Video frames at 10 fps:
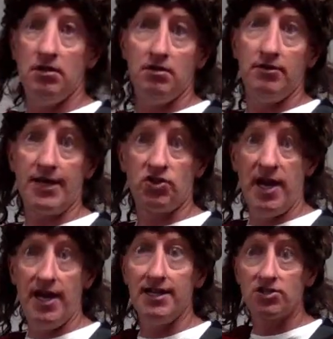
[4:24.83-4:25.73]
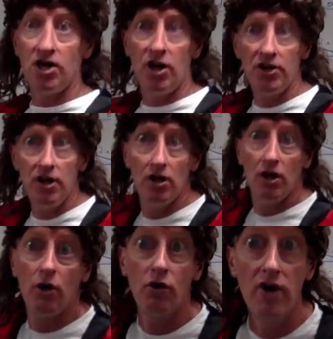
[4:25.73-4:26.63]
that's right, it's called a
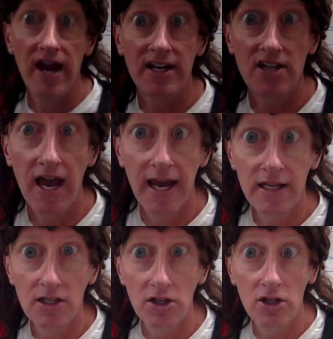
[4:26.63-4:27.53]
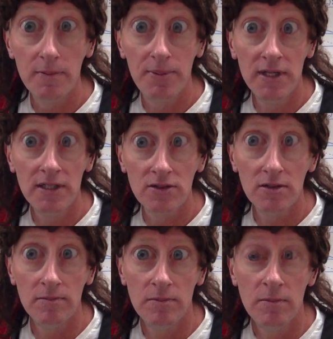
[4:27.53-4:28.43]
rectangular
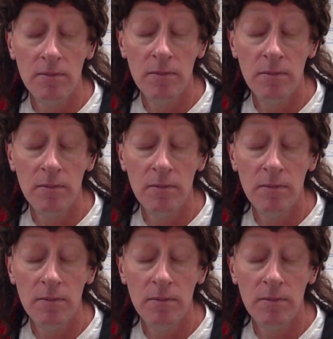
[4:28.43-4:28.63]
prism.